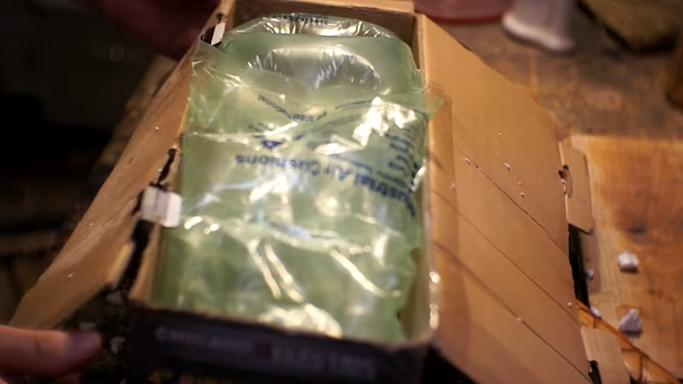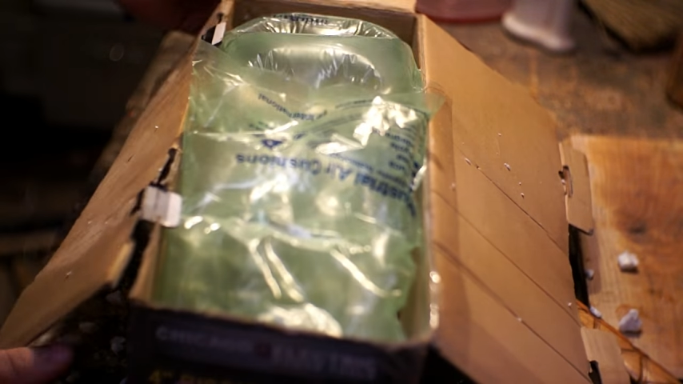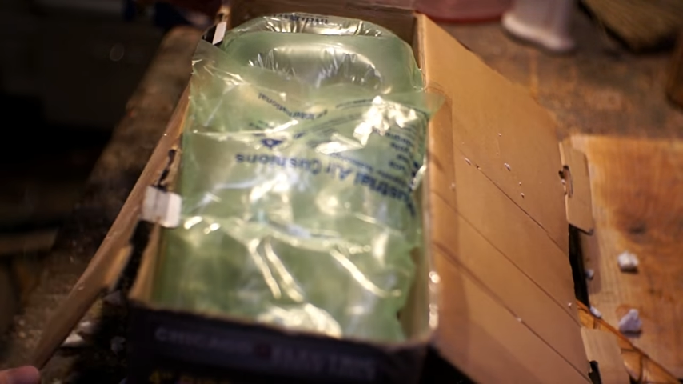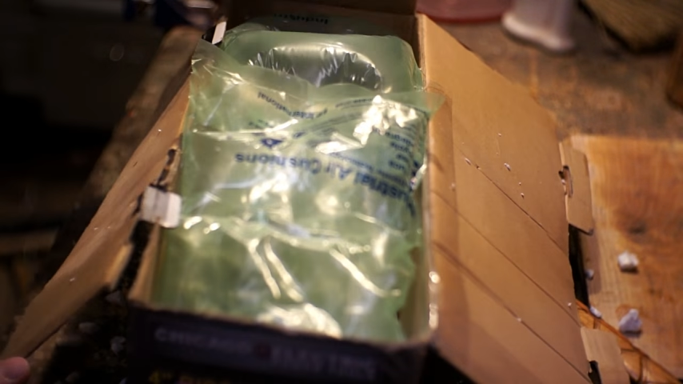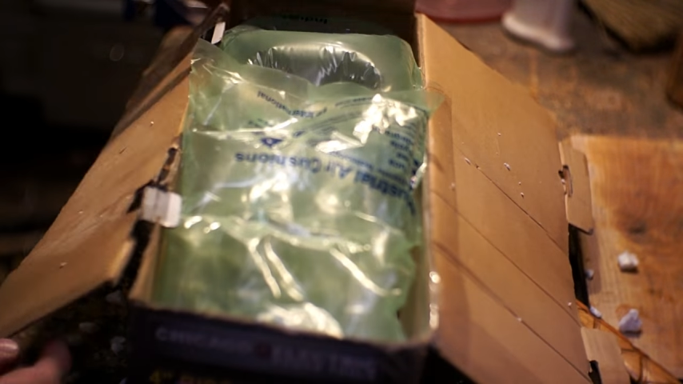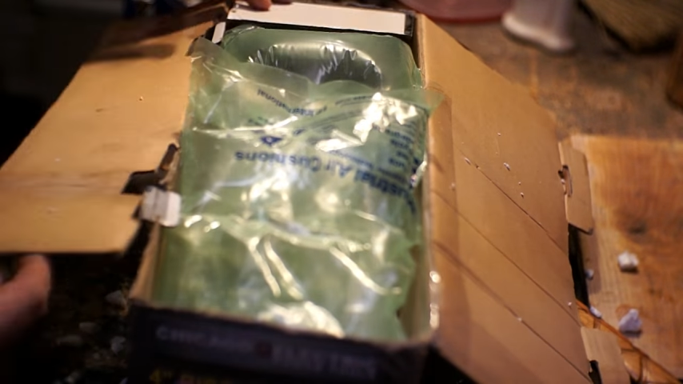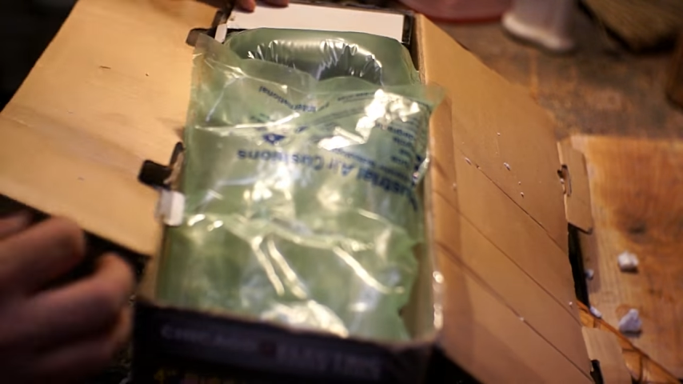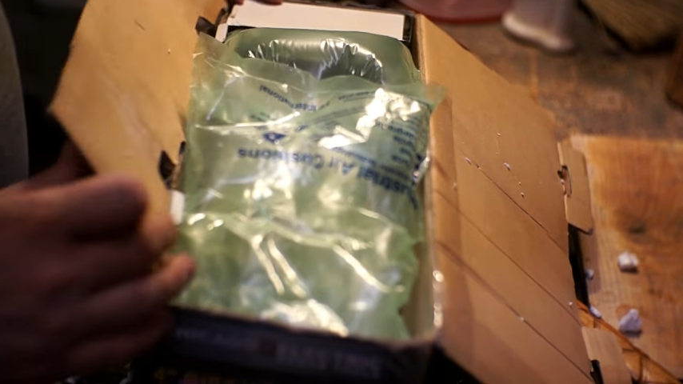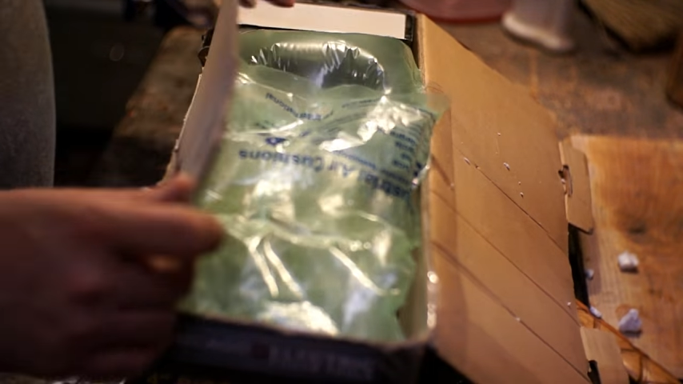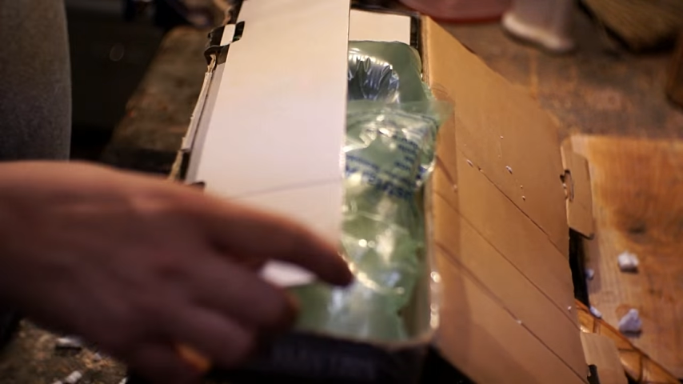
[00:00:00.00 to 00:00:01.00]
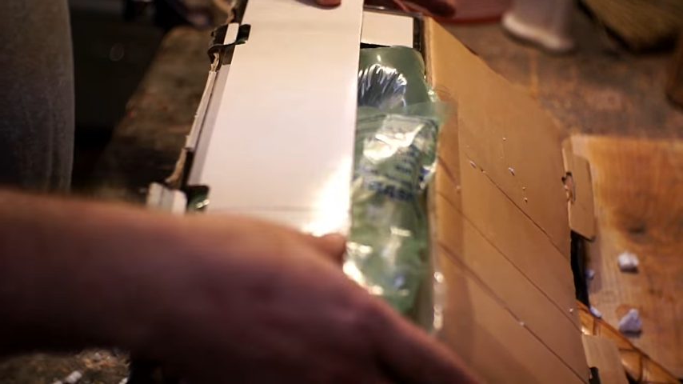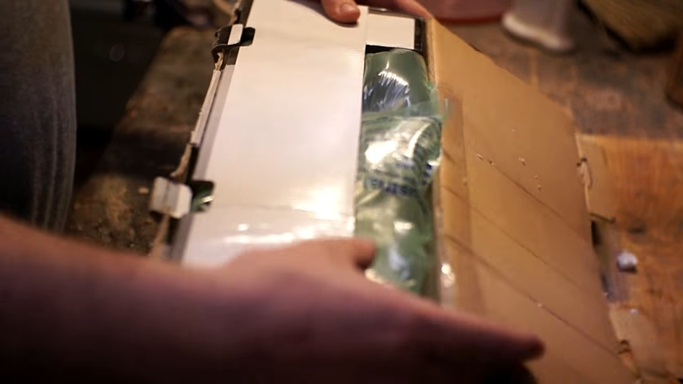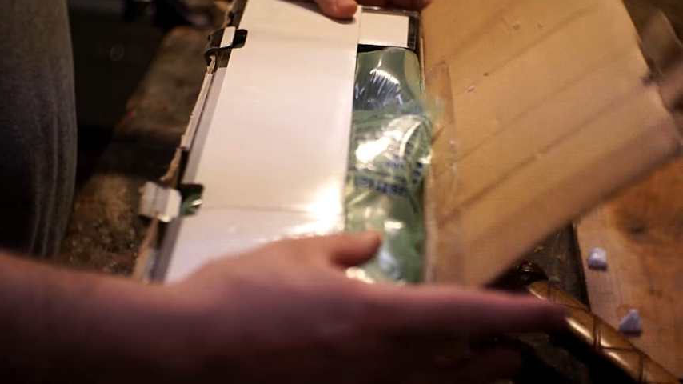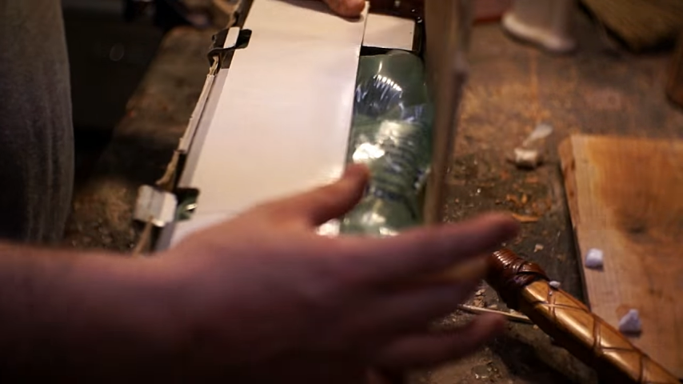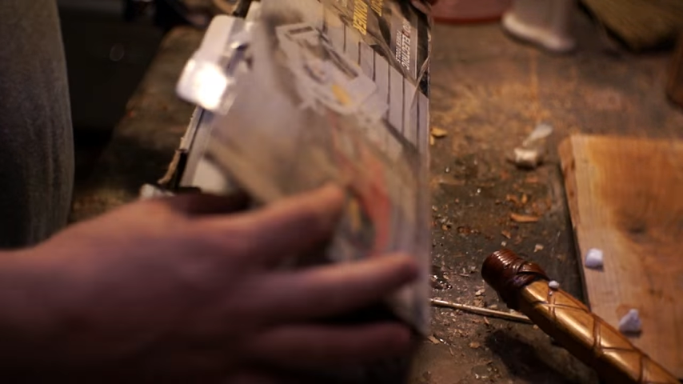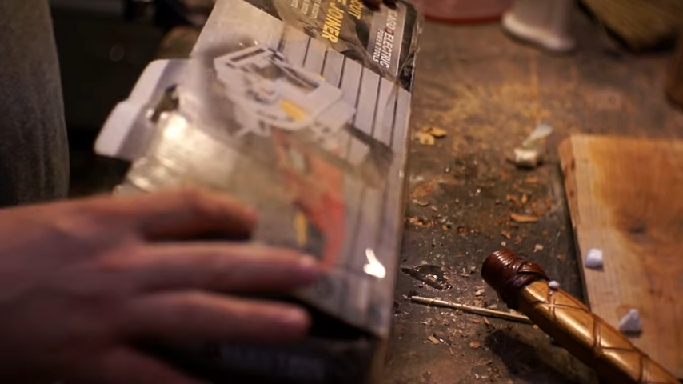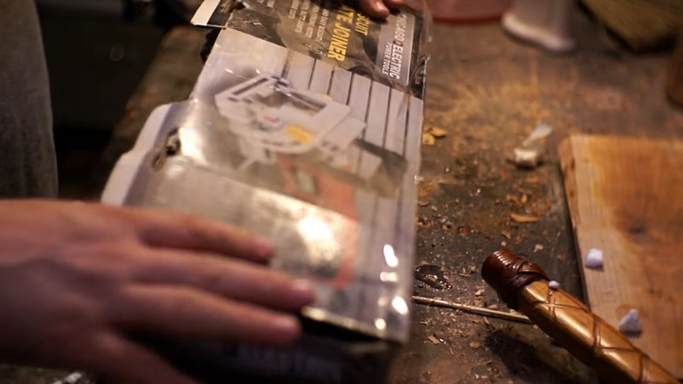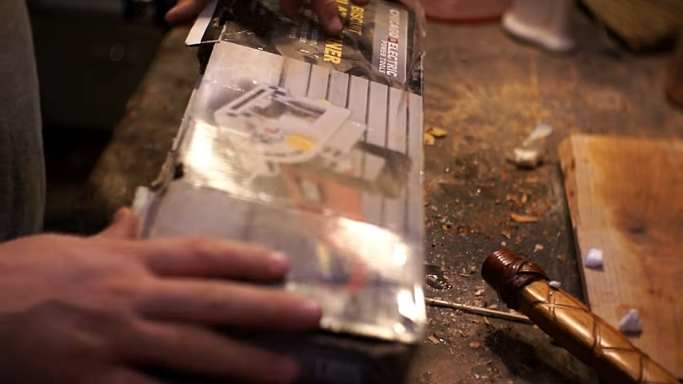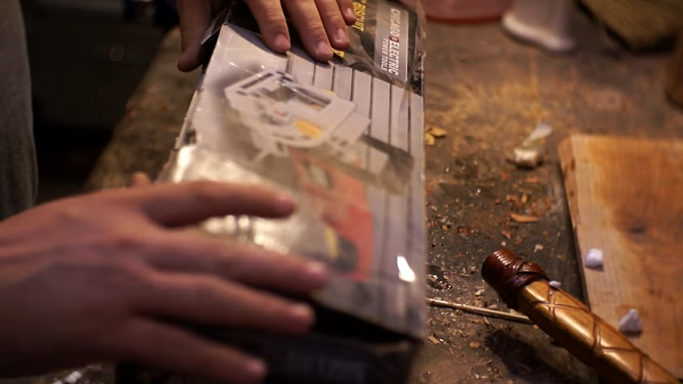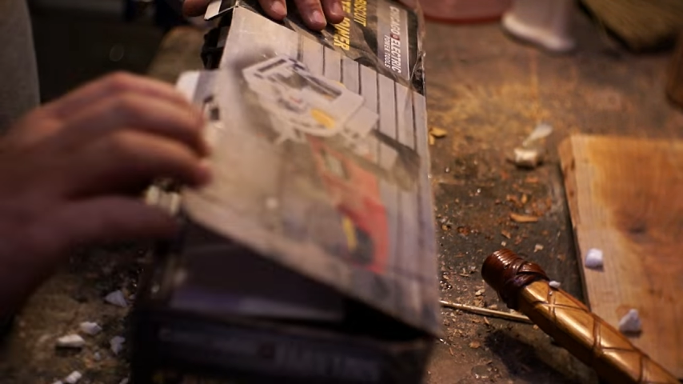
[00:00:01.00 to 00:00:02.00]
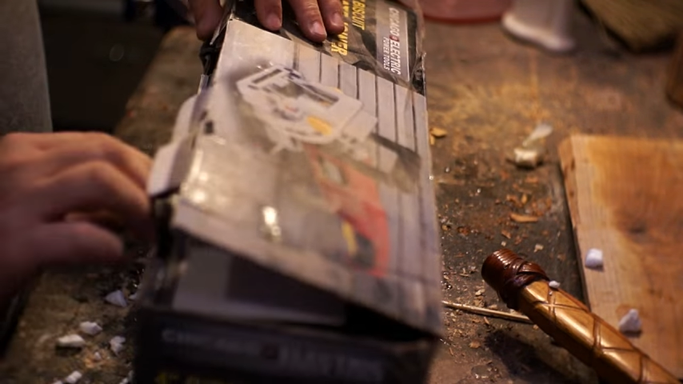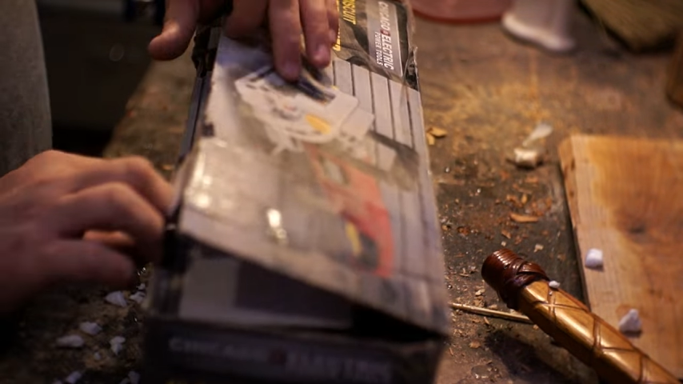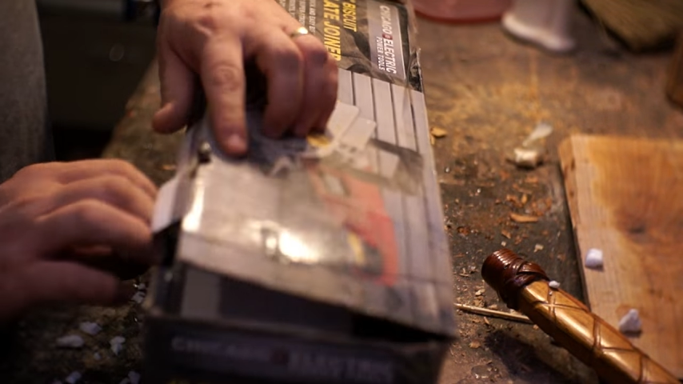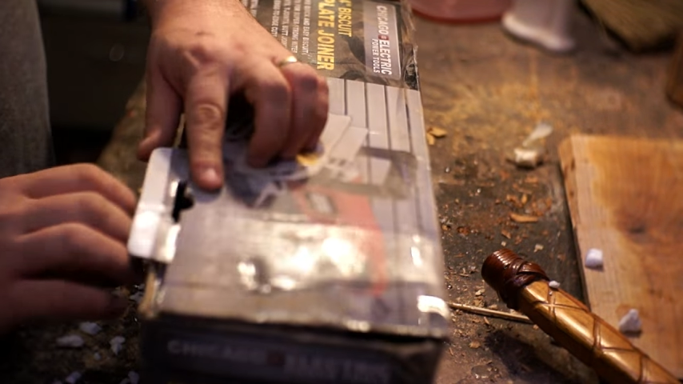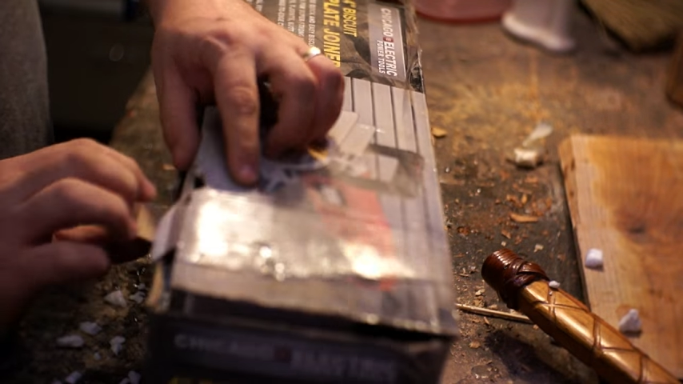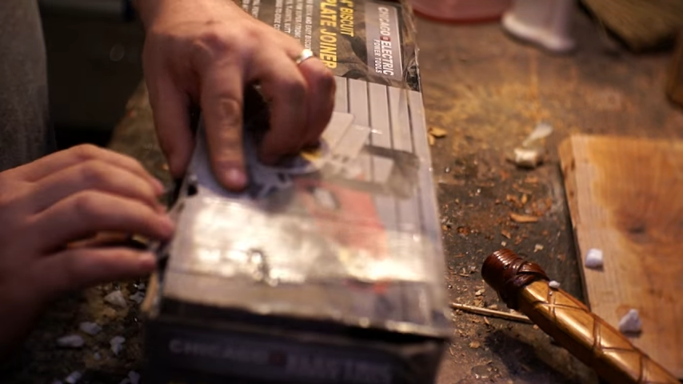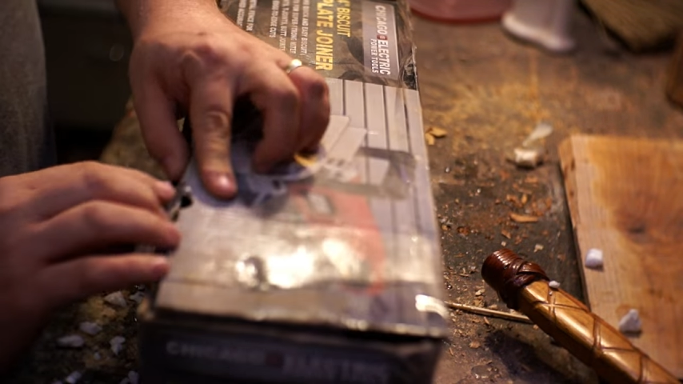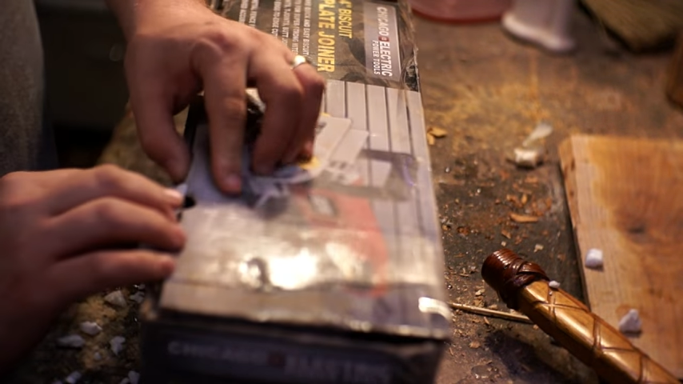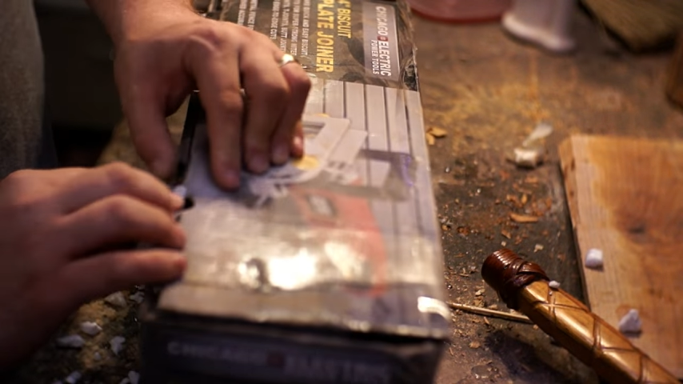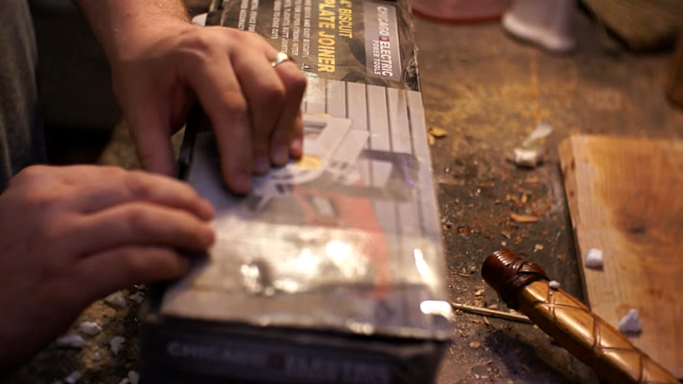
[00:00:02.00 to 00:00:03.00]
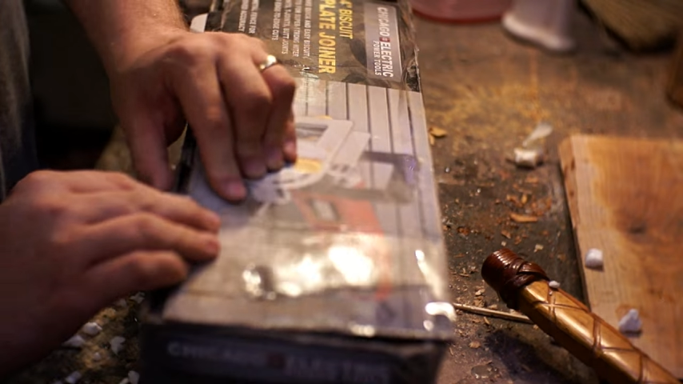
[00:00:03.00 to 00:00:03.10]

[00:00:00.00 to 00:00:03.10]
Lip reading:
No face is visible, so there are no lips to read.